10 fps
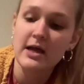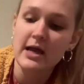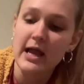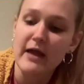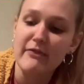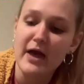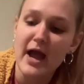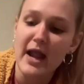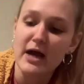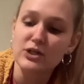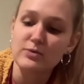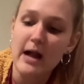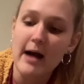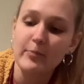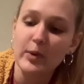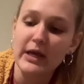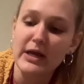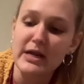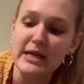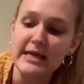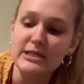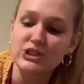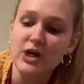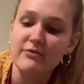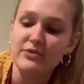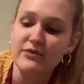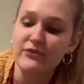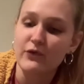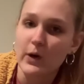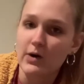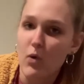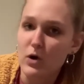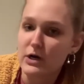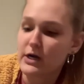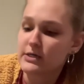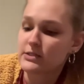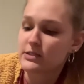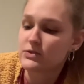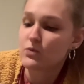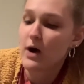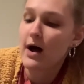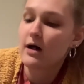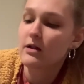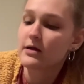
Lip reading: and then a drop in each of the 4 corners as well.